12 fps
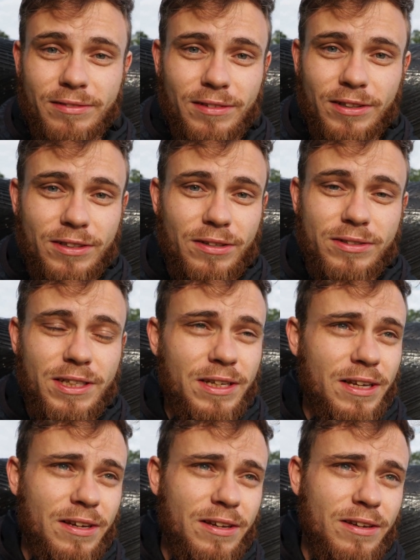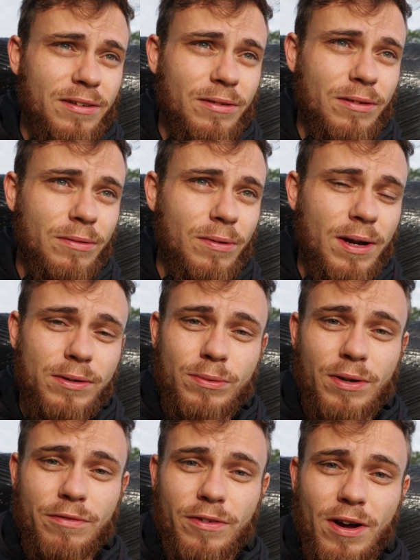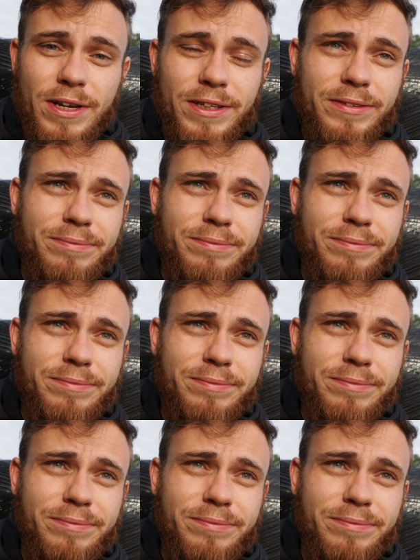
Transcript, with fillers: let's go see what else we can find.